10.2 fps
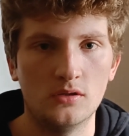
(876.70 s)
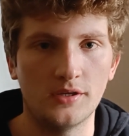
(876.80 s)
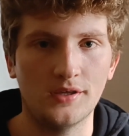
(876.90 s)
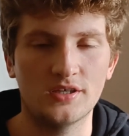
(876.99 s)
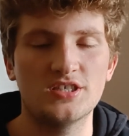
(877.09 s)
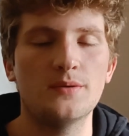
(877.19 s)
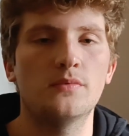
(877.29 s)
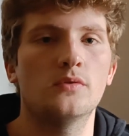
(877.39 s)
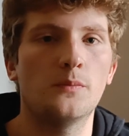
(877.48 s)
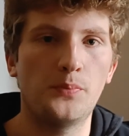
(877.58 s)

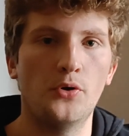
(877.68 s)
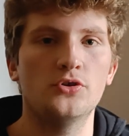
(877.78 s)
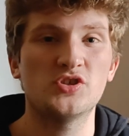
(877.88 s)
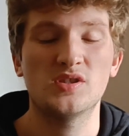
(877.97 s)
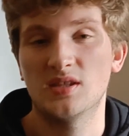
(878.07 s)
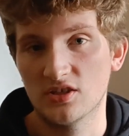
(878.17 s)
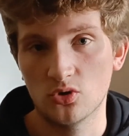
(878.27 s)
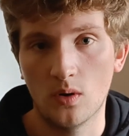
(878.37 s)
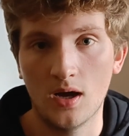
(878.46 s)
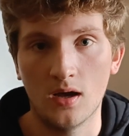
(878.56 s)
accept the person that
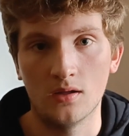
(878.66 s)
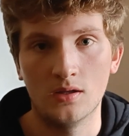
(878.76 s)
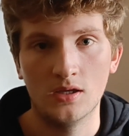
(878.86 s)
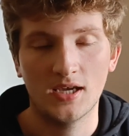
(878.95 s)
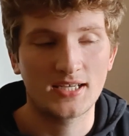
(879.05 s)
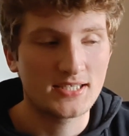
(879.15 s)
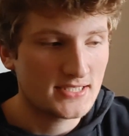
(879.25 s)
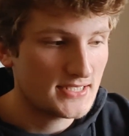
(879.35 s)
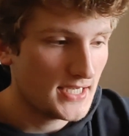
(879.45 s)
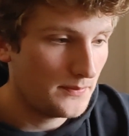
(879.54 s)
you are,
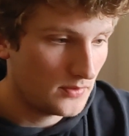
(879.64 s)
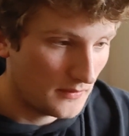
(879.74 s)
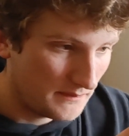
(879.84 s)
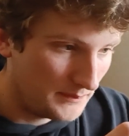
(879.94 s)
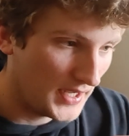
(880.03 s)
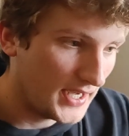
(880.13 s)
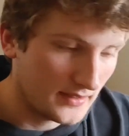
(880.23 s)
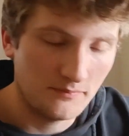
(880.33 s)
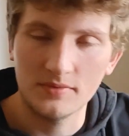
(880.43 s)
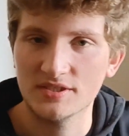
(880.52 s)
accept the
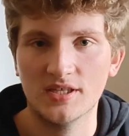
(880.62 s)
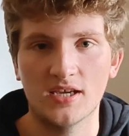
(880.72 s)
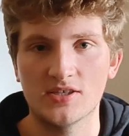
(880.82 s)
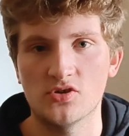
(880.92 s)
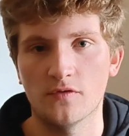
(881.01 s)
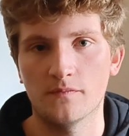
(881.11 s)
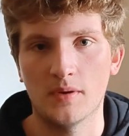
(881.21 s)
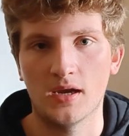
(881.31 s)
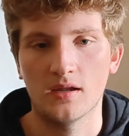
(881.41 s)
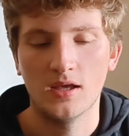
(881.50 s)
bad mistakes you have
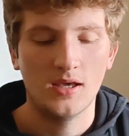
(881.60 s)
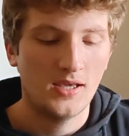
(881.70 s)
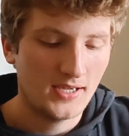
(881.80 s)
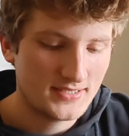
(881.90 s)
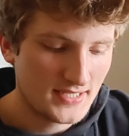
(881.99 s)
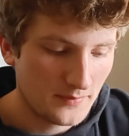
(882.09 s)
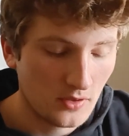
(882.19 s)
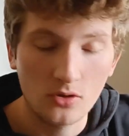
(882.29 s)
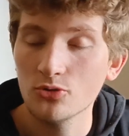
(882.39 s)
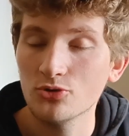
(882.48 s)
made, accept
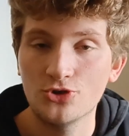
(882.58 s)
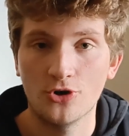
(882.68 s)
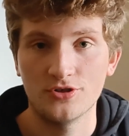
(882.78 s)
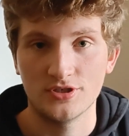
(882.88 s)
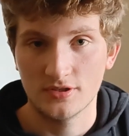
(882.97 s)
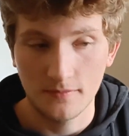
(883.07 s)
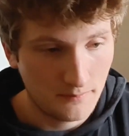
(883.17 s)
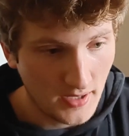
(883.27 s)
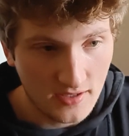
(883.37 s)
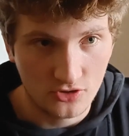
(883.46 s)
the good choices, the
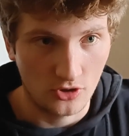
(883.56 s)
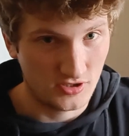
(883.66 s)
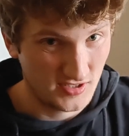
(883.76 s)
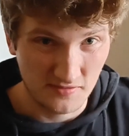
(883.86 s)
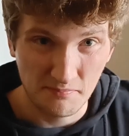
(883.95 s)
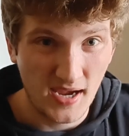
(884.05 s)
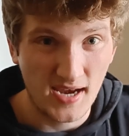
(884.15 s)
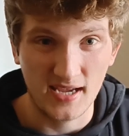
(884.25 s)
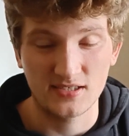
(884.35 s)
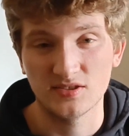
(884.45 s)
bad choices, the
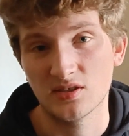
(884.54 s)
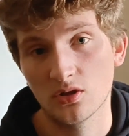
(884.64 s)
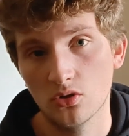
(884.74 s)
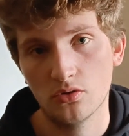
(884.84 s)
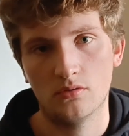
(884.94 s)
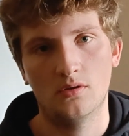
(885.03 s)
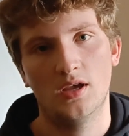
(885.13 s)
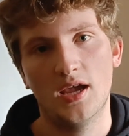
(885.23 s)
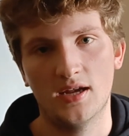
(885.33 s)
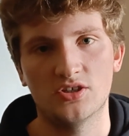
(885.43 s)
bad actions, the good
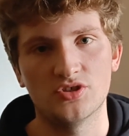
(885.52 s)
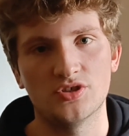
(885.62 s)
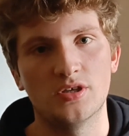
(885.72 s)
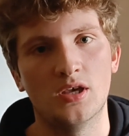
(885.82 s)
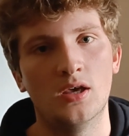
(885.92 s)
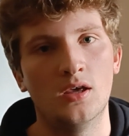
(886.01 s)
actions,